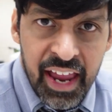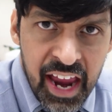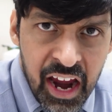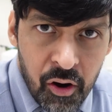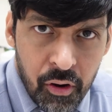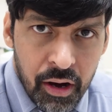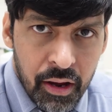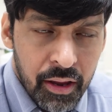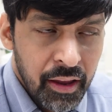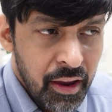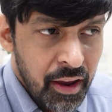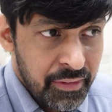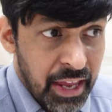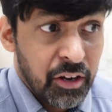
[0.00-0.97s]
area
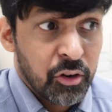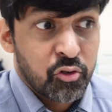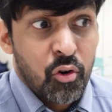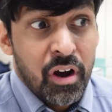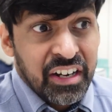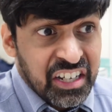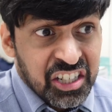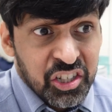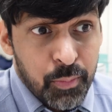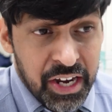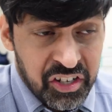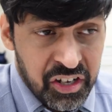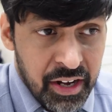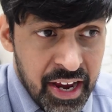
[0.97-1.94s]
that you're trying to
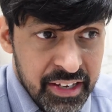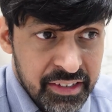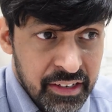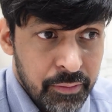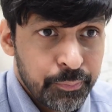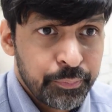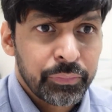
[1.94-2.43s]
specialize in.